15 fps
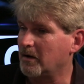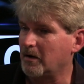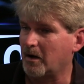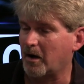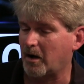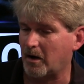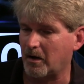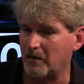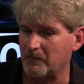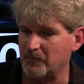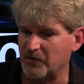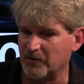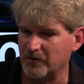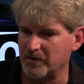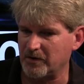Um,
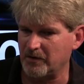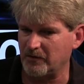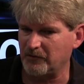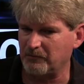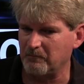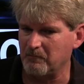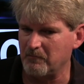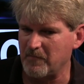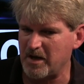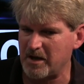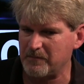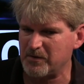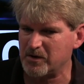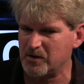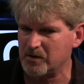there is
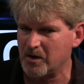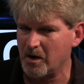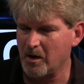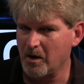maybe